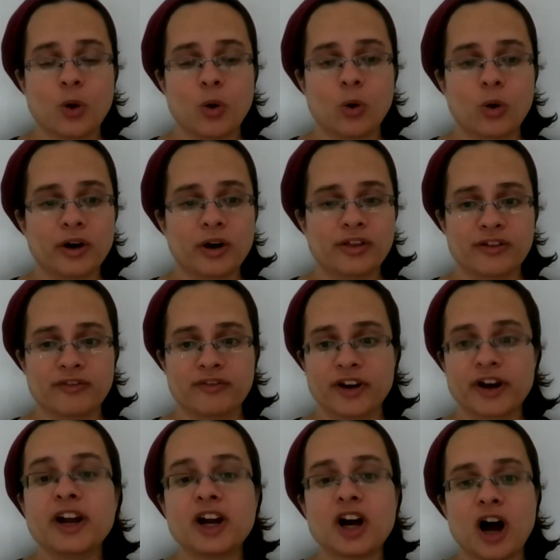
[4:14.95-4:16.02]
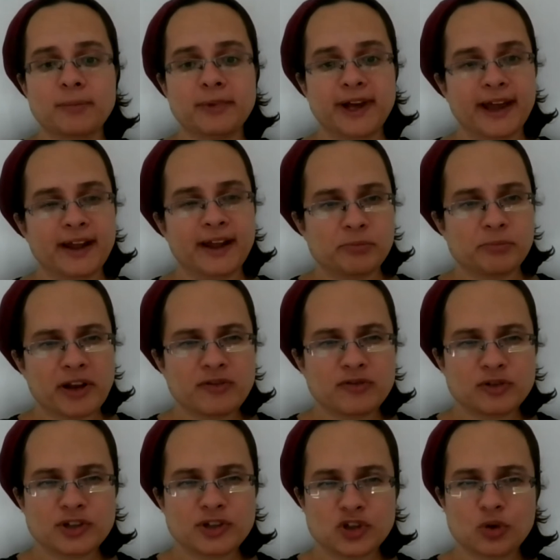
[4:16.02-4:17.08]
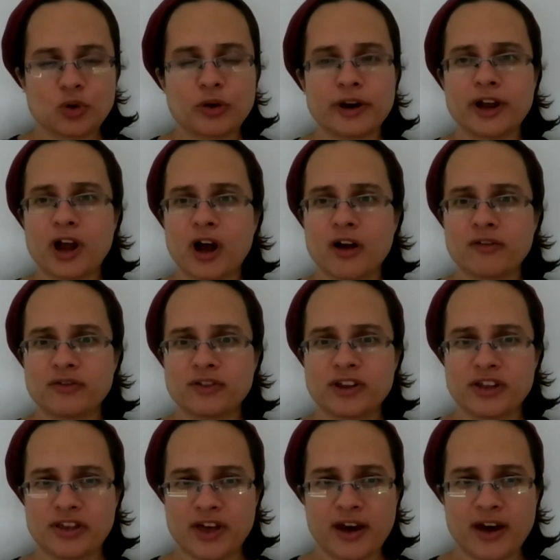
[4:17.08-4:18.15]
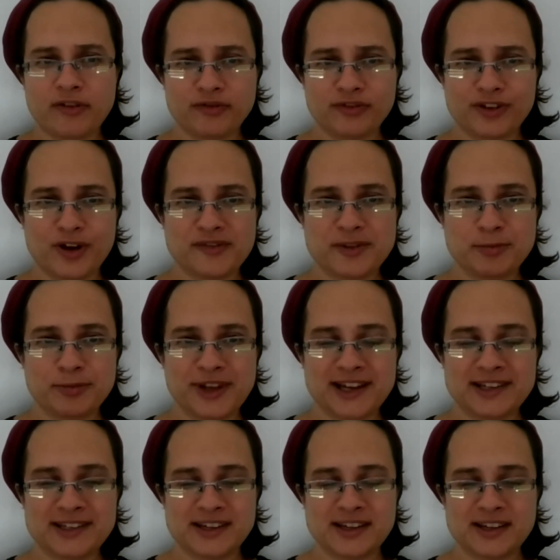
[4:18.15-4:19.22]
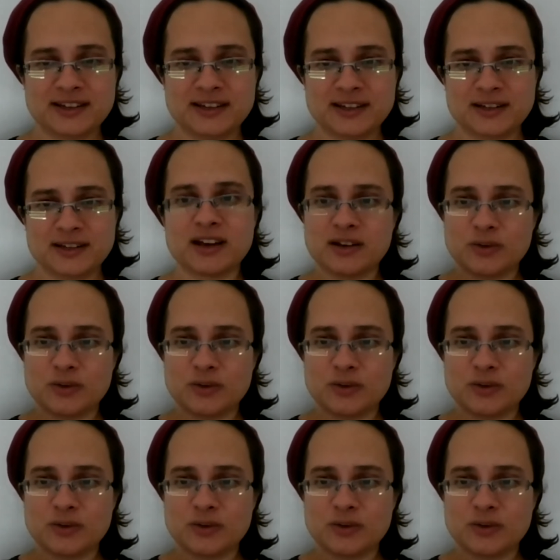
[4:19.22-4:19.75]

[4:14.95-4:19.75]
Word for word: or the very complicated and painful story of the theft of the blessings,